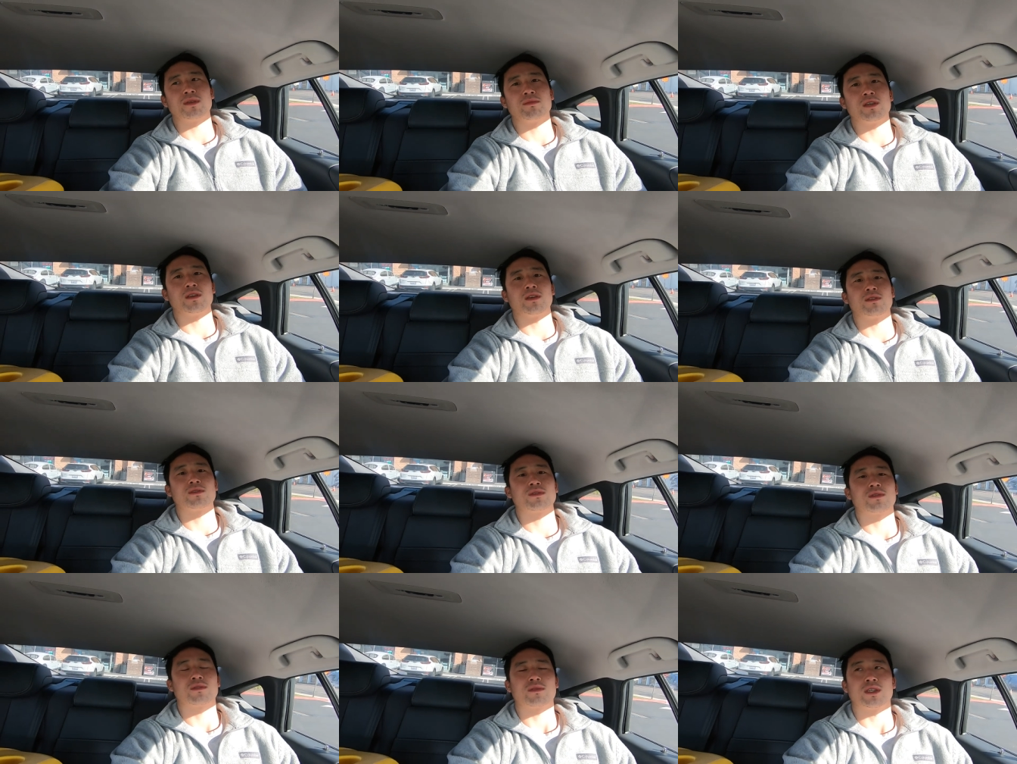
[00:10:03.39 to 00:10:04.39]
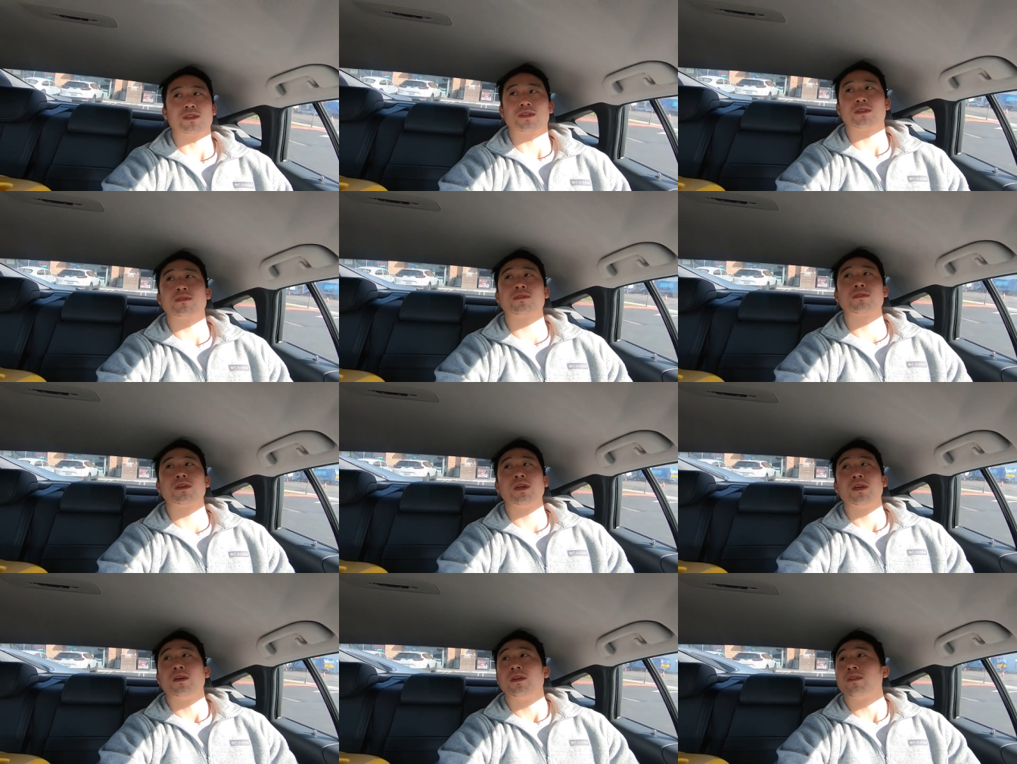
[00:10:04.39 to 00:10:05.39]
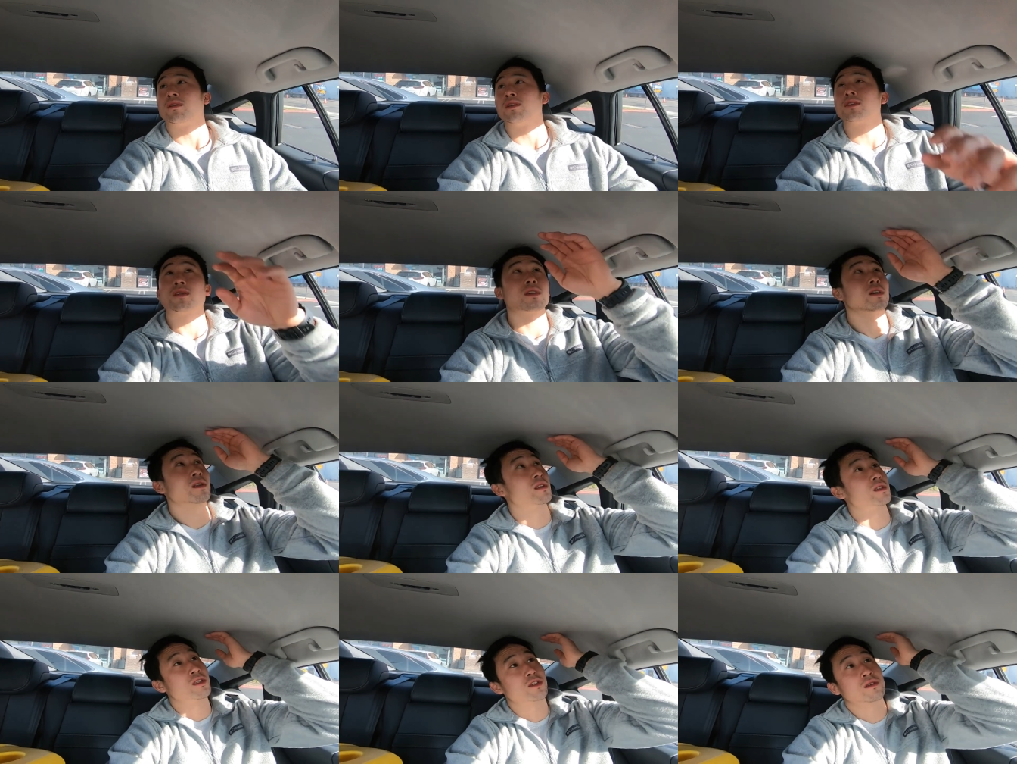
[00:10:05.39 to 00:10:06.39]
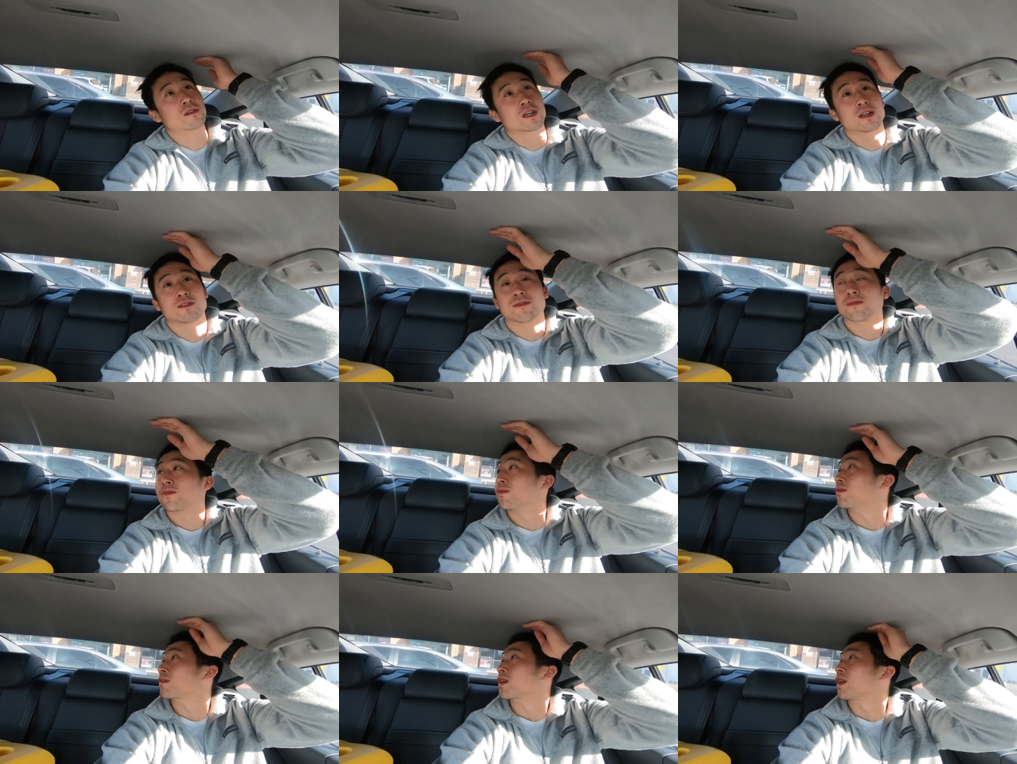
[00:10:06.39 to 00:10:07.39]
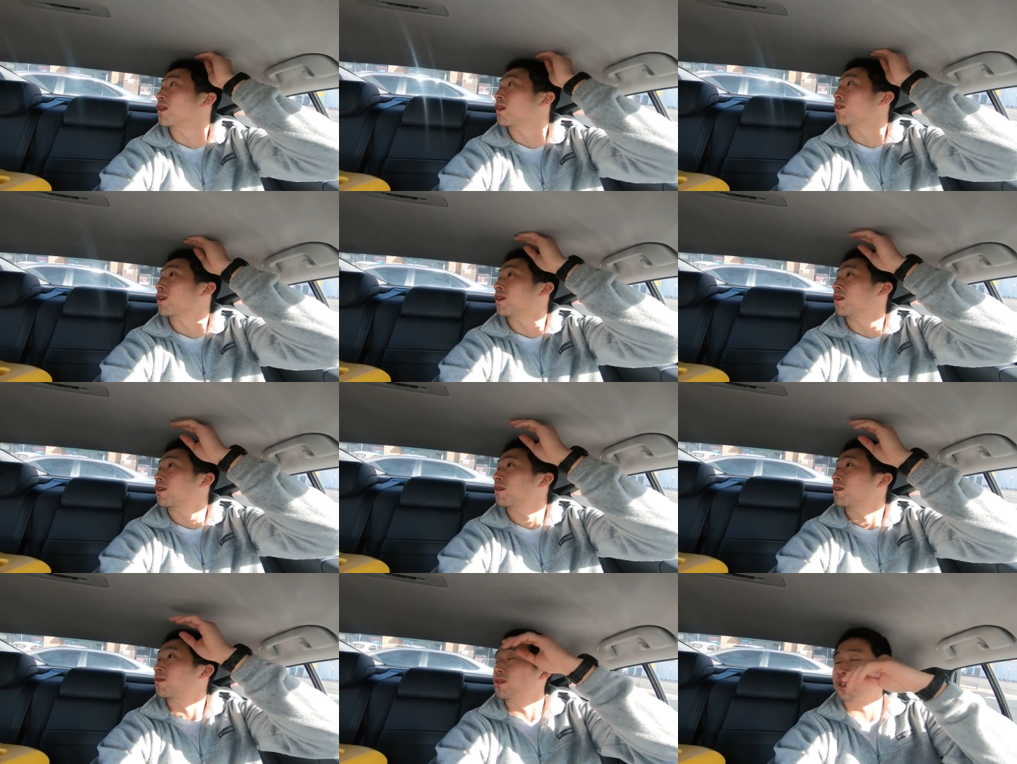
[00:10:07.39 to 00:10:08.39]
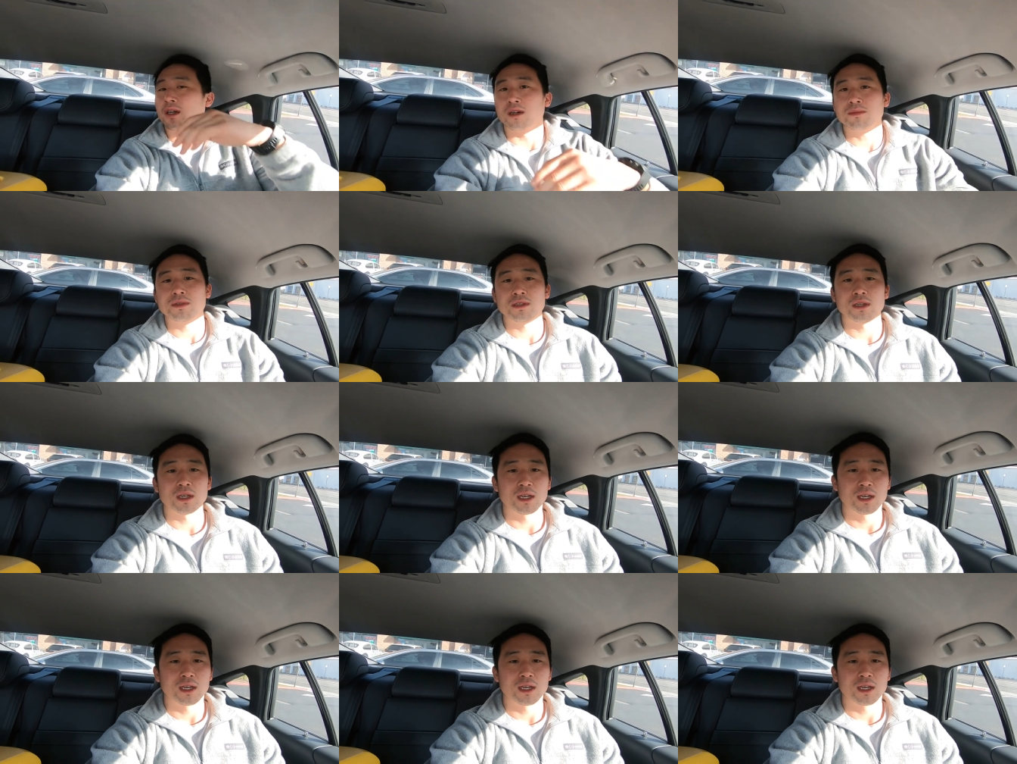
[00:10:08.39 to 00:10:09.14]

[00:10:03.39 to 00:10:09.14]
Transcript: maybe 2 or 3 inches. There is an additional kind of cutout here, which helps,